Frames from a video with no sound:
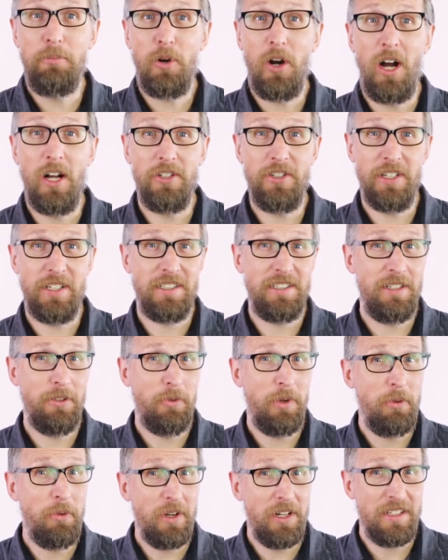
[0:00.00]
projects that
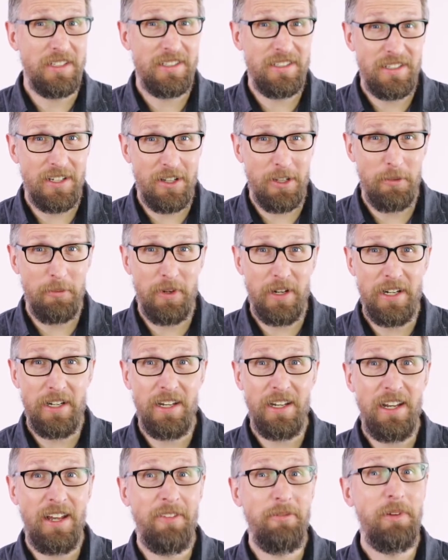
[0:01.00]
we want to celebrate
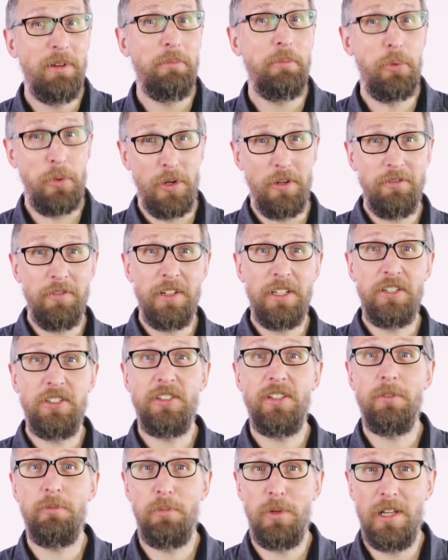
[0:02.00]
and have been
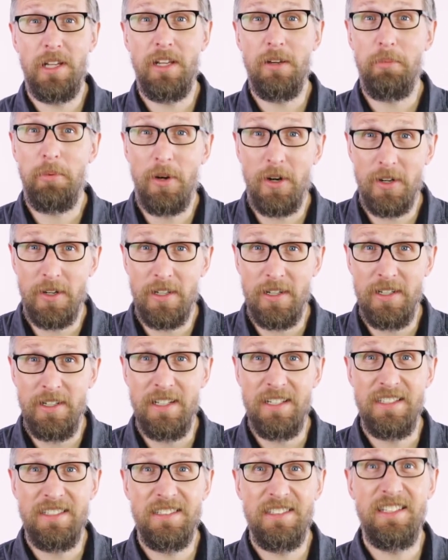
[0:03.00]
privileged to play a part in
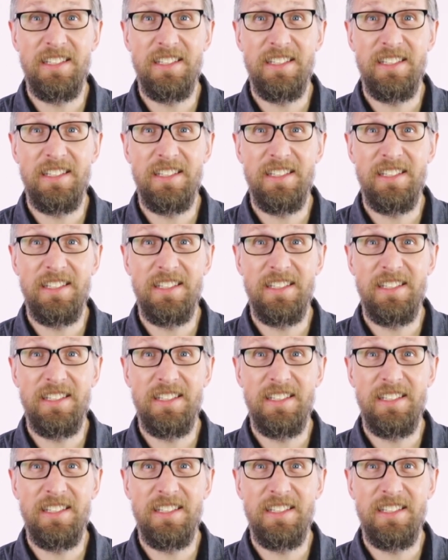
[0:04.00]
is